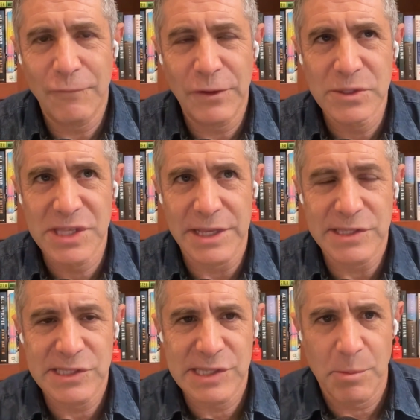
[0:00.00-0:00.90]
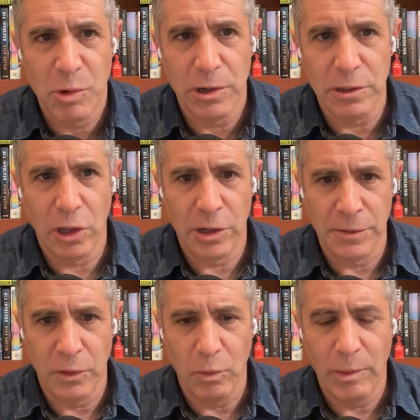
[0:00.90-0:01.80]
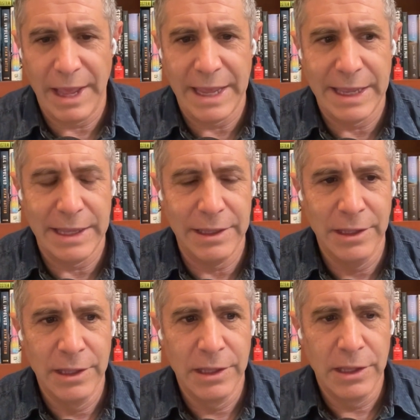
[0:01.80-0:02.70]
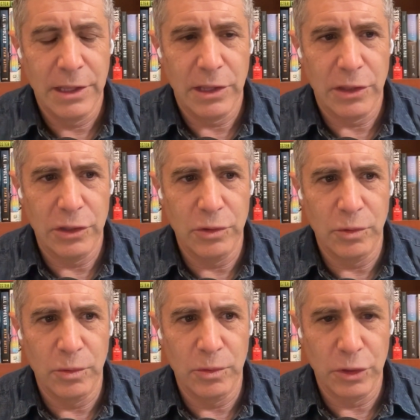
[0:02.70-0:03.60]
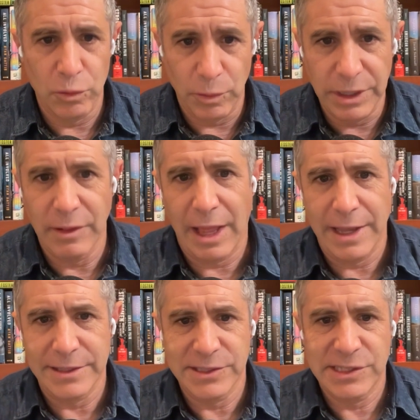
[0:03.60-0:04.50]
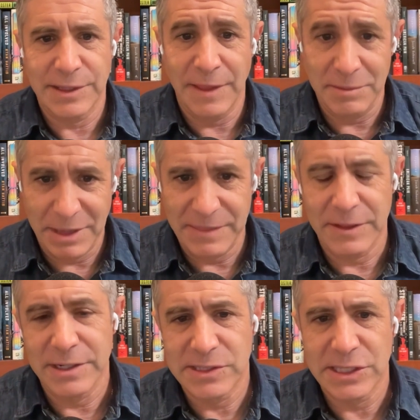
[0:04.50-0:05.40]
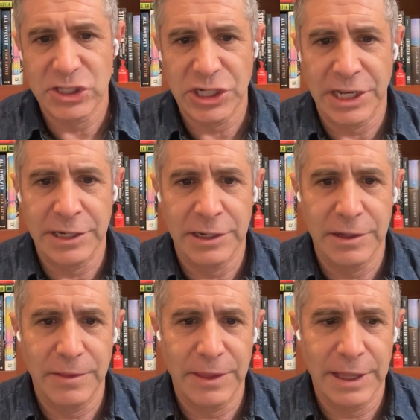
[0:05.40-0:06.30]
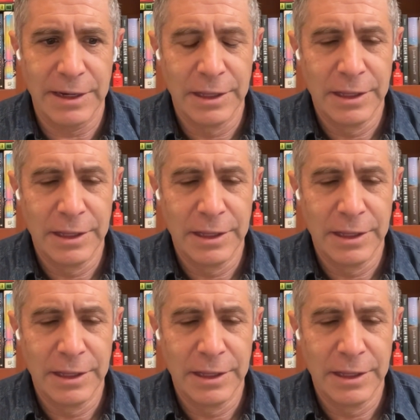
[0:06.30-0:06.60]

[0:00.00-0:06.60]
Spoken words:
feels like somewhere along the way, you realized and then made the decision that